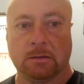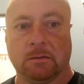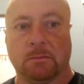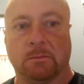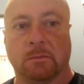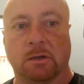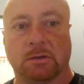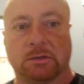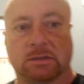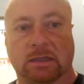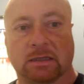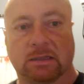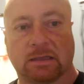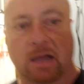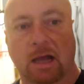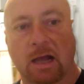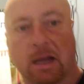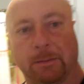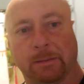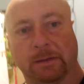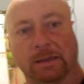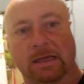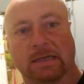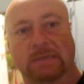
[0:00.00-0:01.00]
most of the
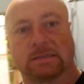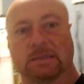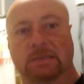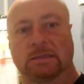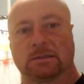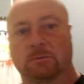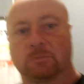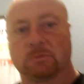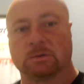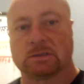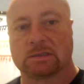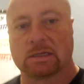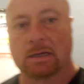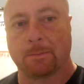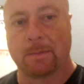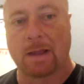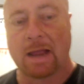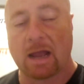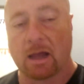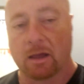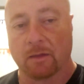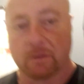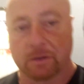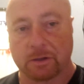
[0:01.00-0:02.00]
time, unless it's some
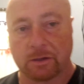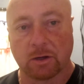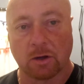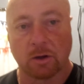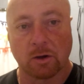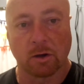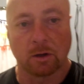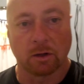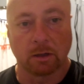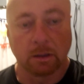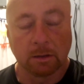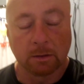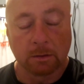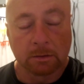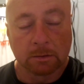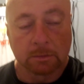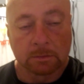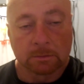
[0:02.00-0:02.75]
out of the yard.